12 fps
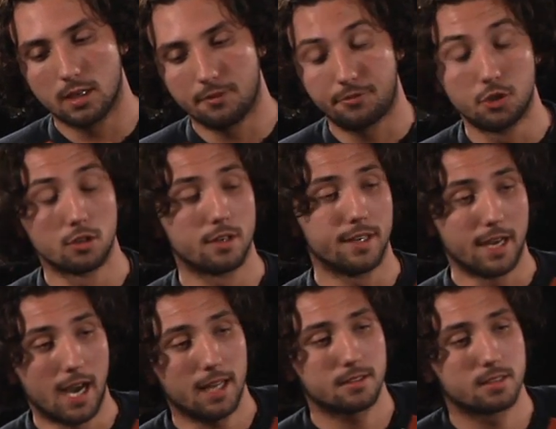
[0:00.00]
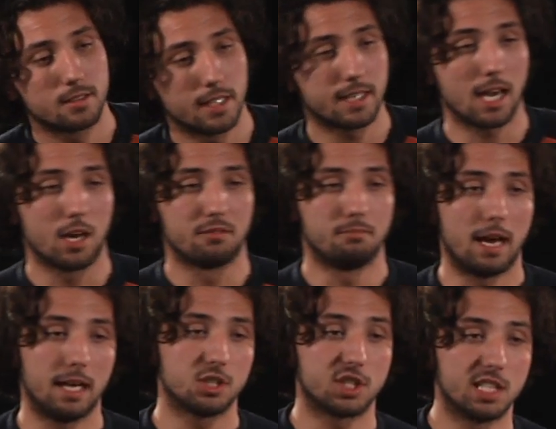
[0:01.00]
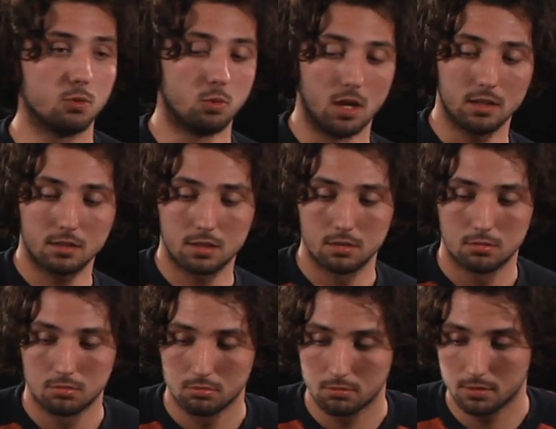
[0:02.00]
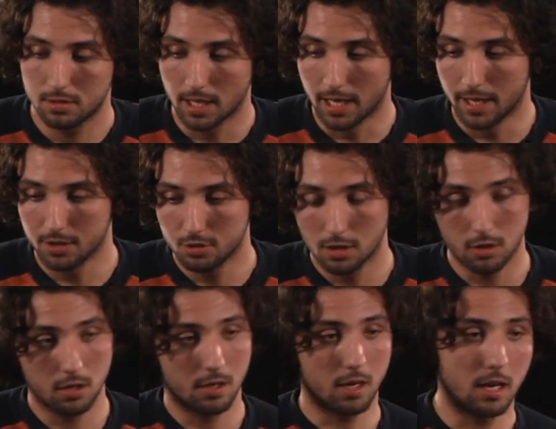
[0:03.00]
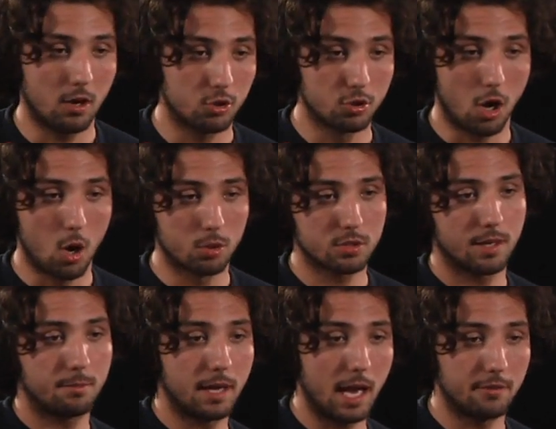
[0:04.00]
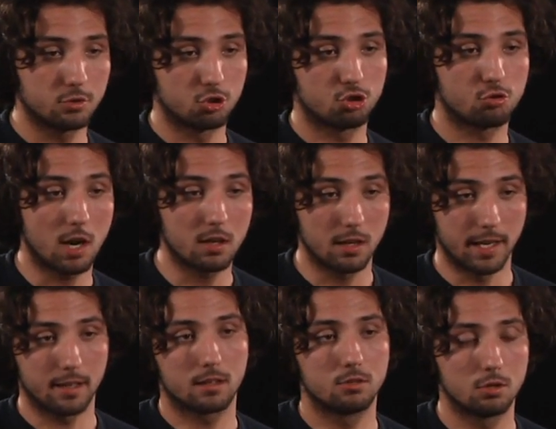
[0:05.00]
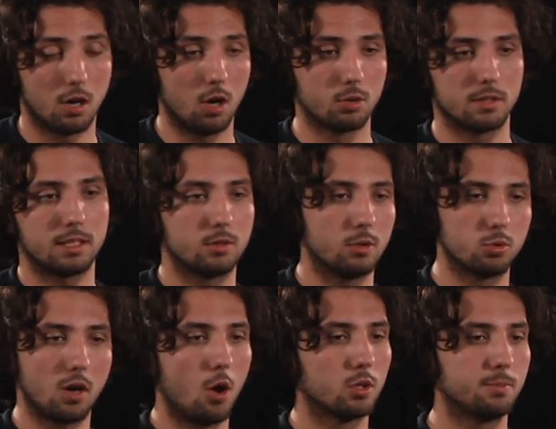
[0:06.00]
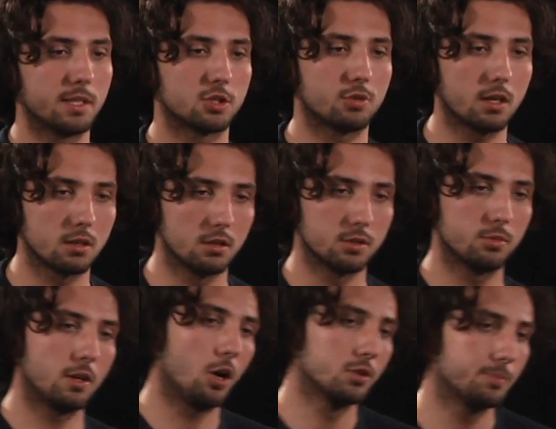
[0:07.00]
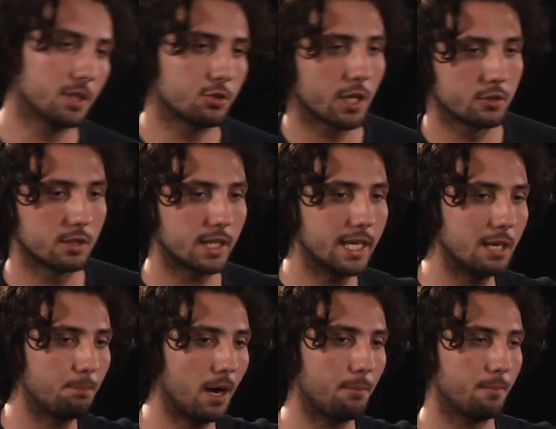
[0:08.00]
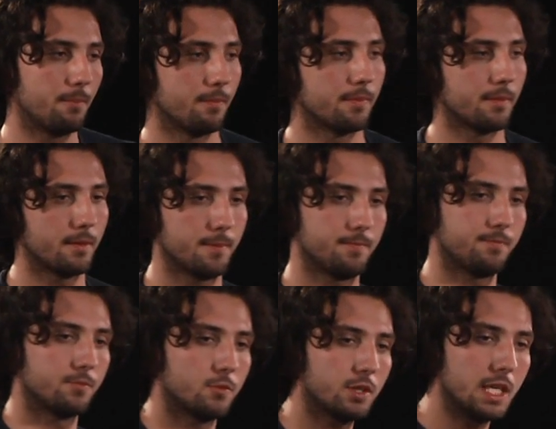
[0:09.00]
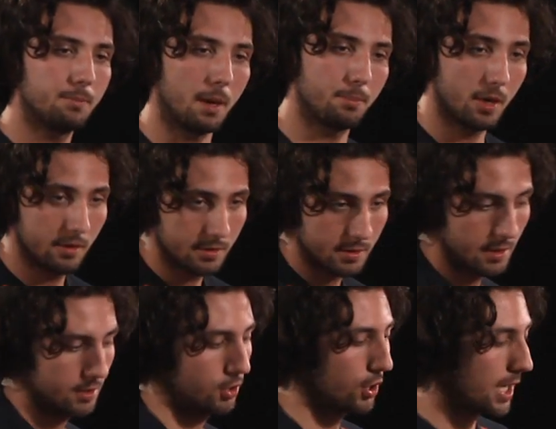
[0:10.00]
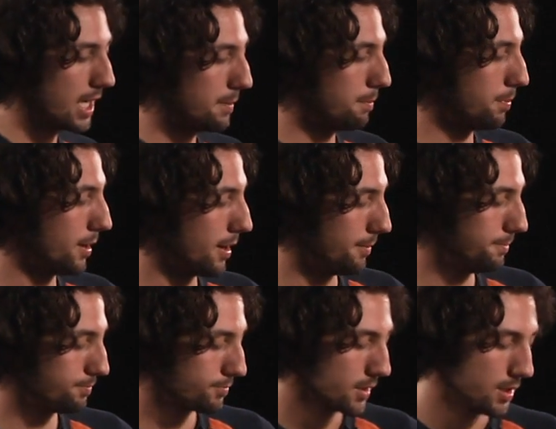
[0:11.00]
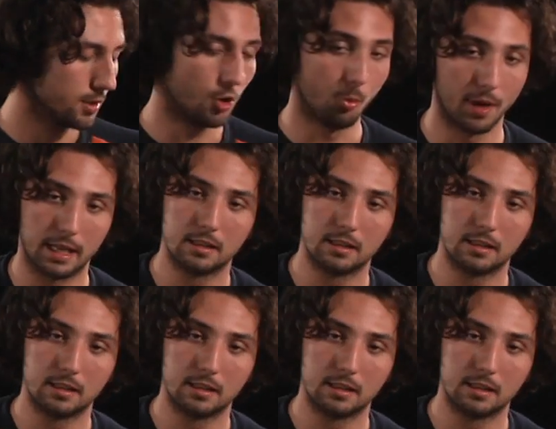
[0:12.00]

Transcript: if you're not the kind of man she wants, then you're always gonna have to struggling. It will always be a struggle. It will always be a struggle to keep up, to keep appearances, to keep, you know, the